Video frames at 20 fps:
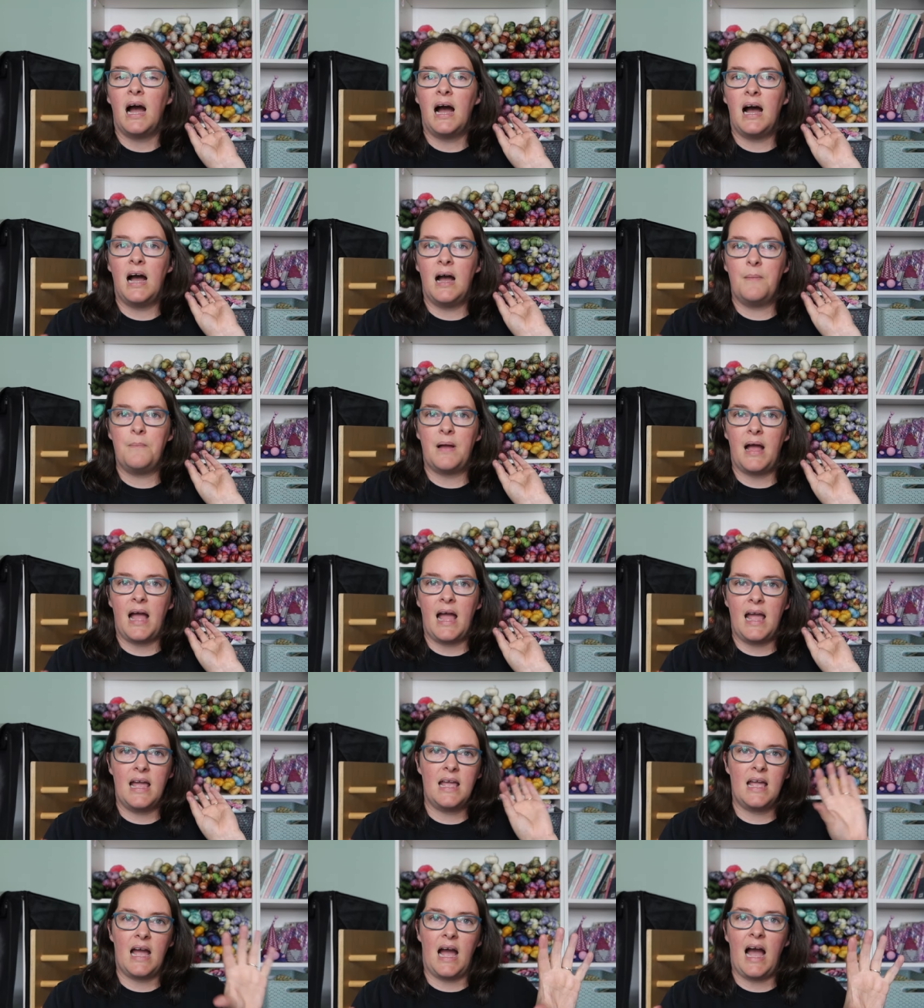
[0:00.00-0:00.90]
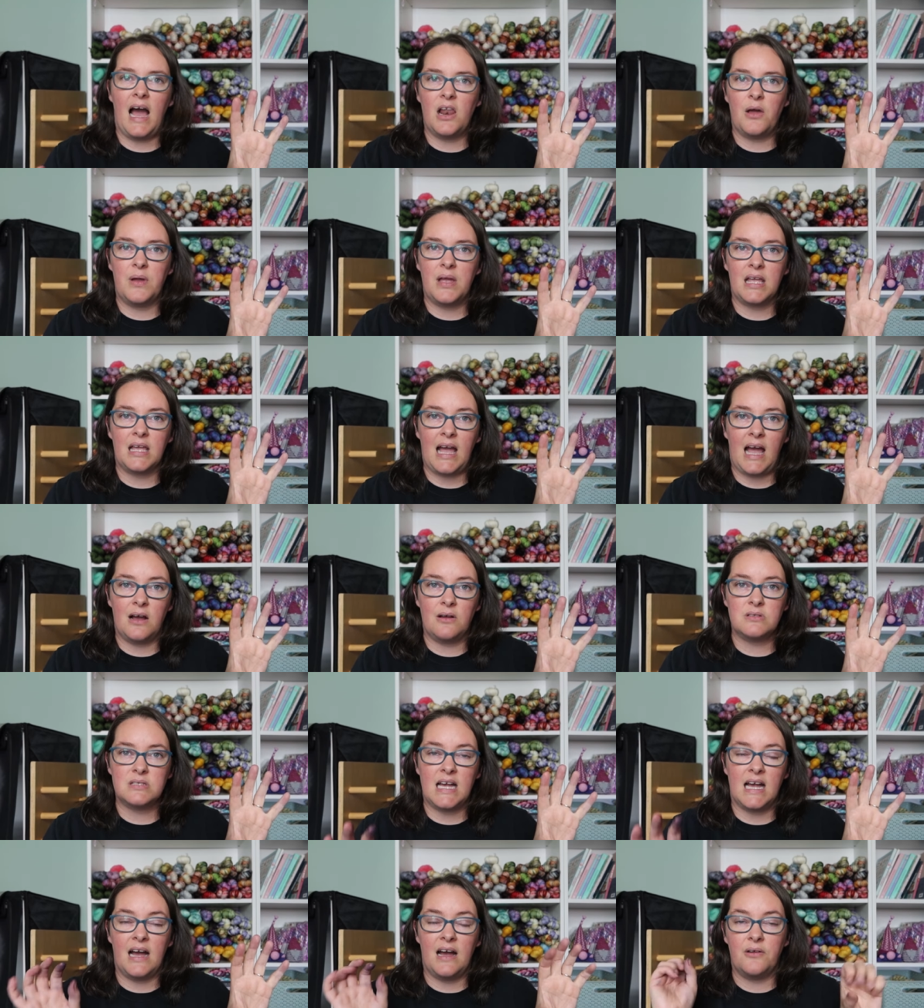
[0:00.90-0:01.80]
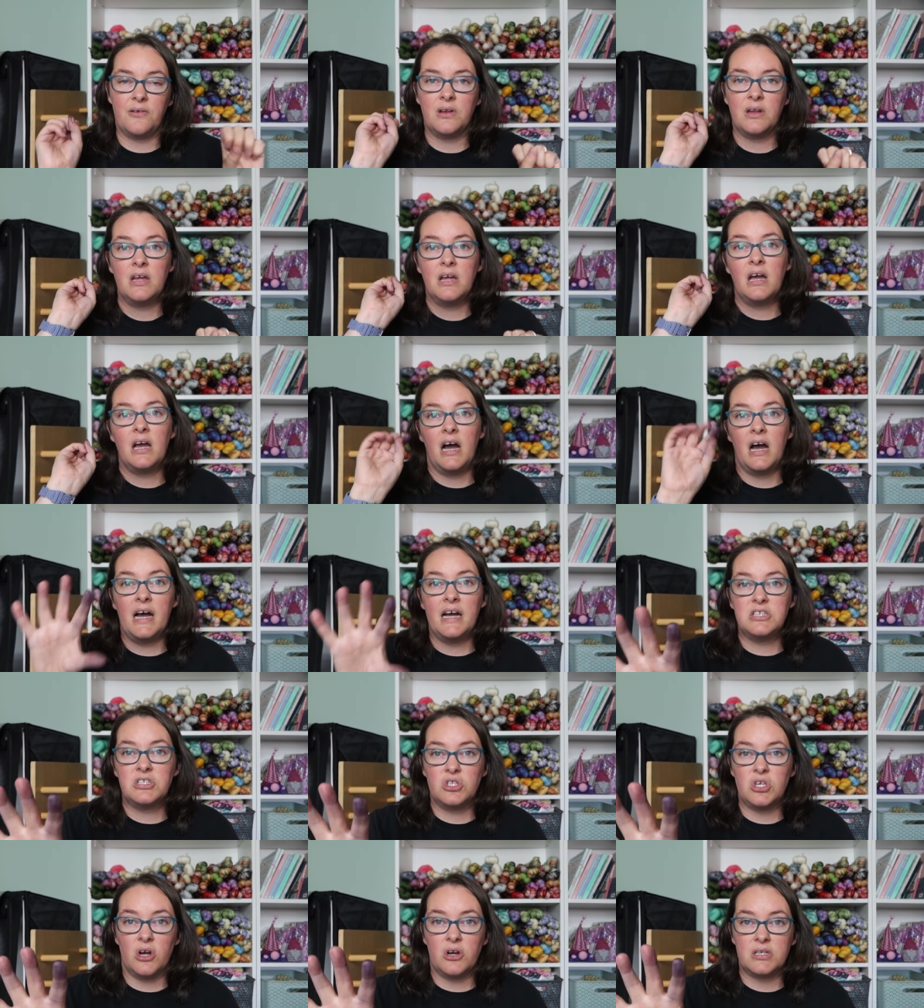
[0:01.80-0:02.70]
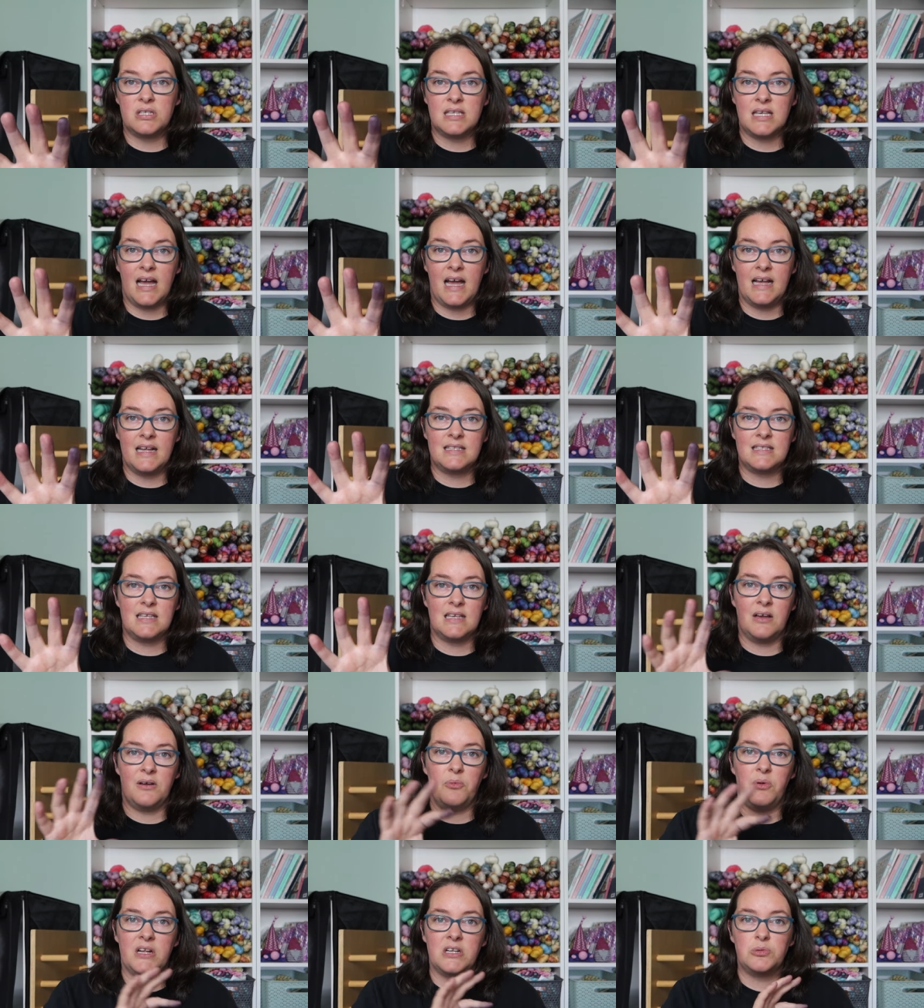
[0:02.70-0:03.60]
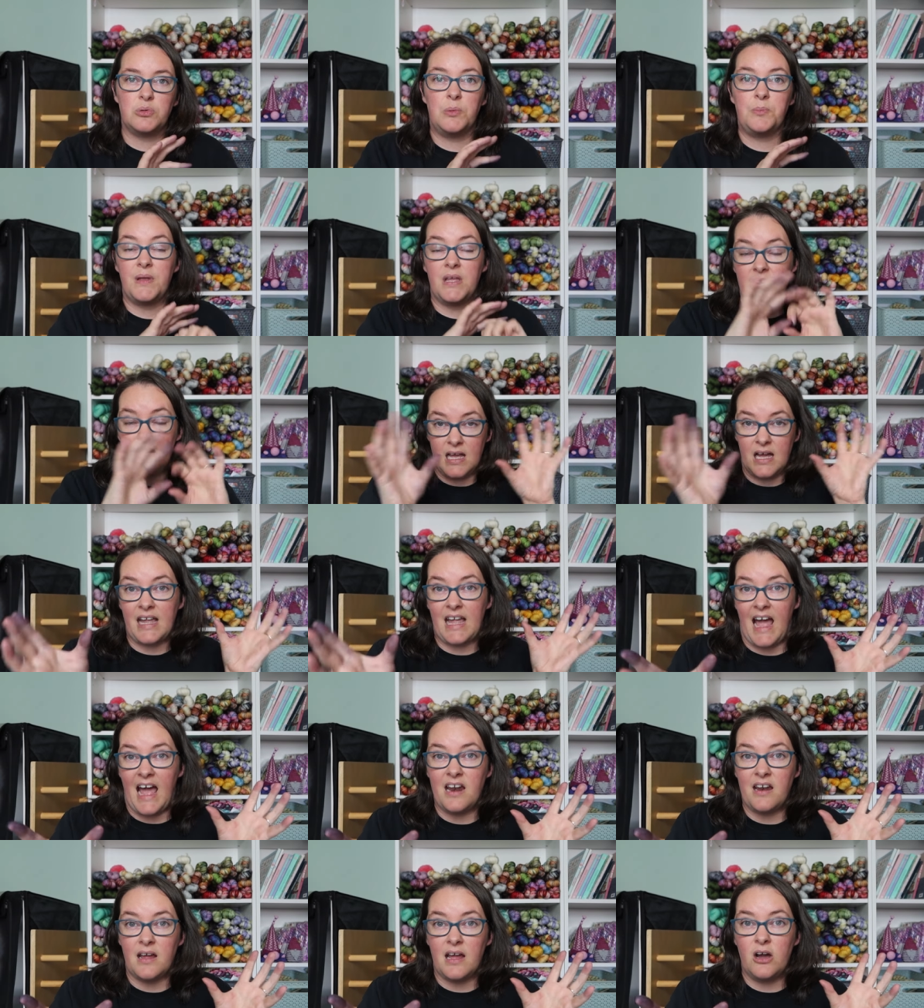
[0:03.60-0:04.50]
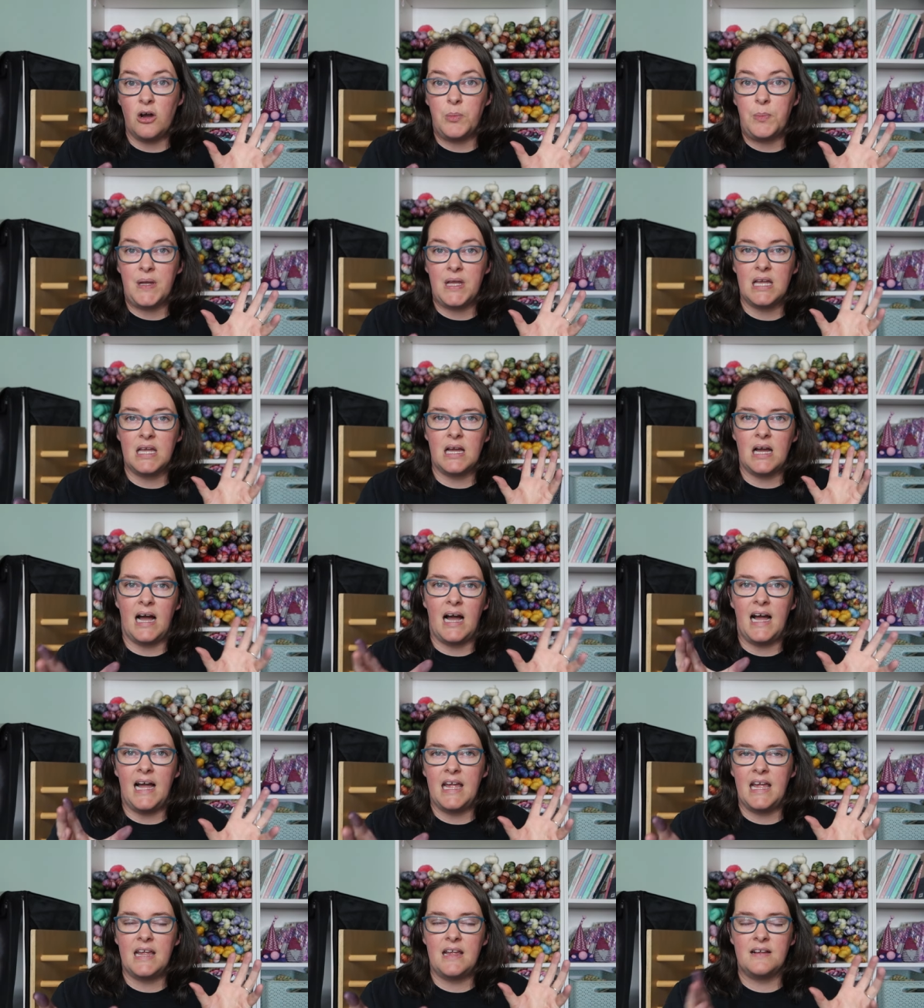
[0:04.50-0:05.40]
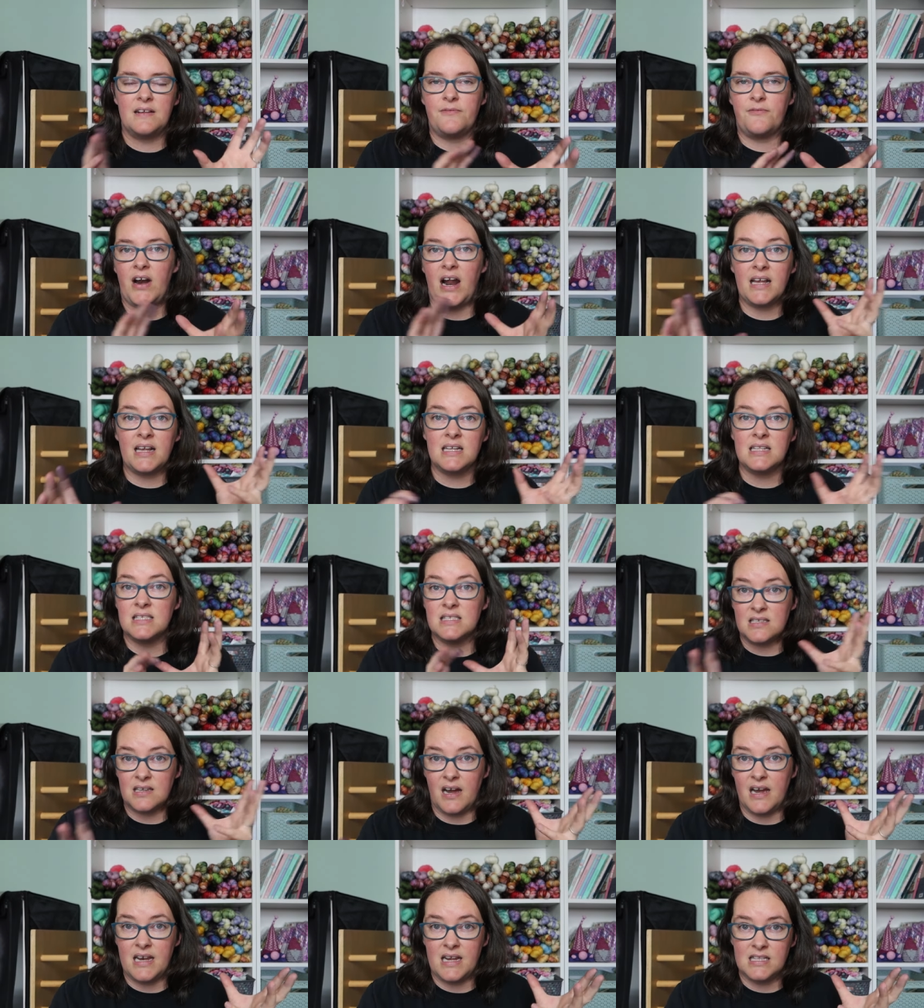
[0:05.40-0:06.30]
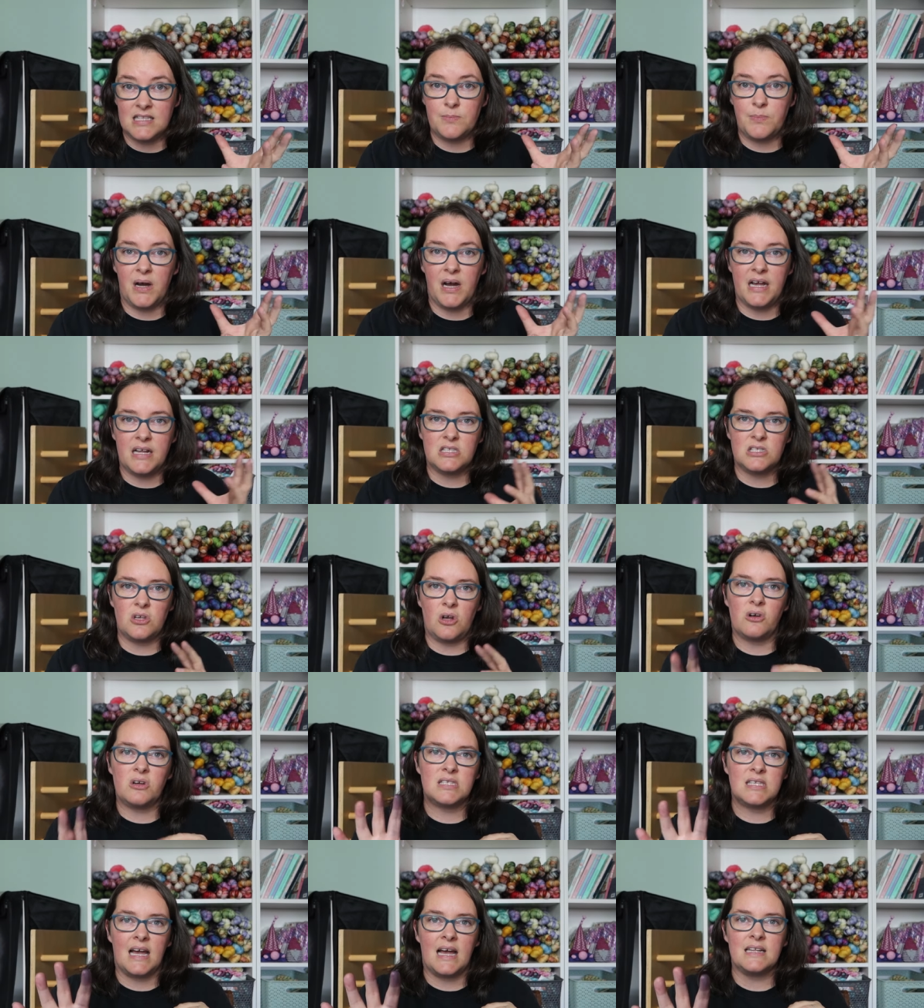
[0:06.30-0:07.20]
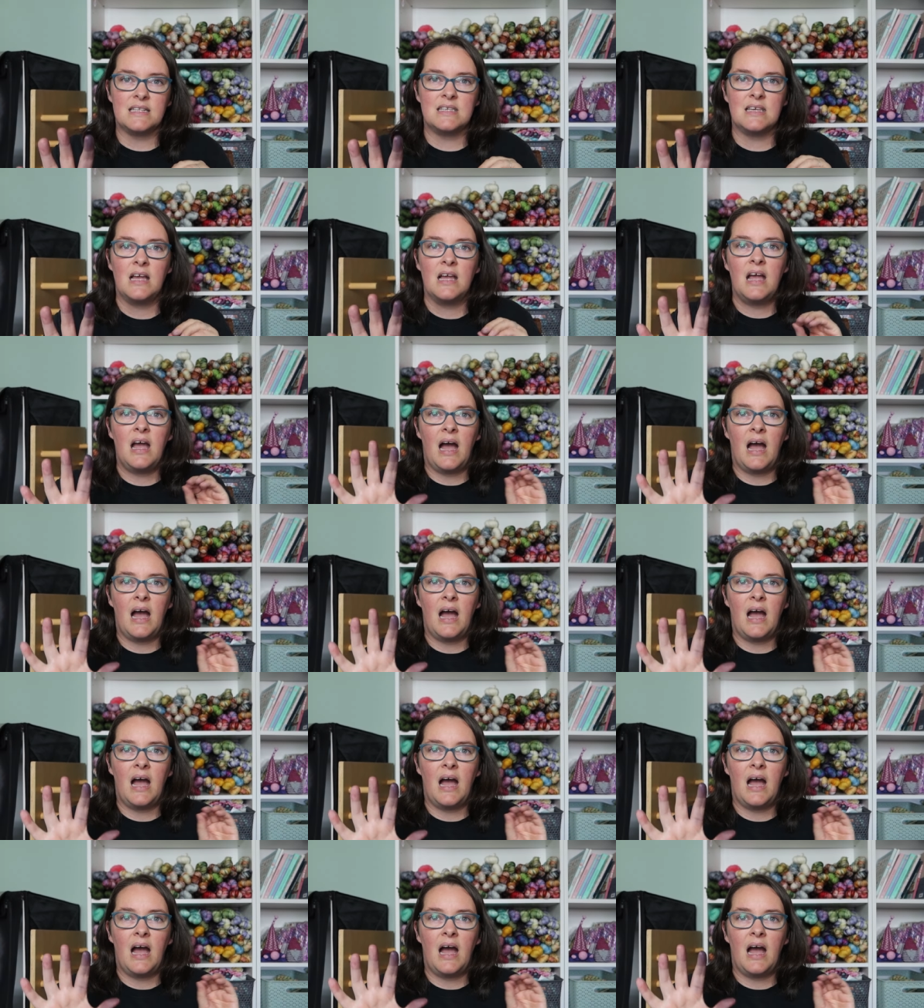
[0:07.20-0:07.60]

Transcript: a Halloween countdown, a sock set, which will be, again, it will be a Frankenstein-inspired sock set.